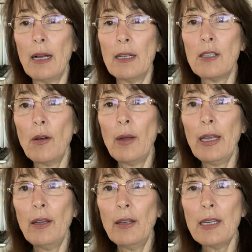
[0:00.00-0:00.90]
So
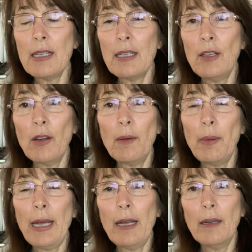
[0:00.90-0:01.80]
you just, you can
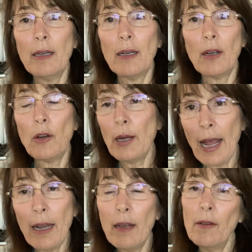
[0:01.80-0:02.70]
be
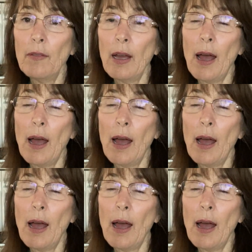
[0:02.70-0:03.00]
creative,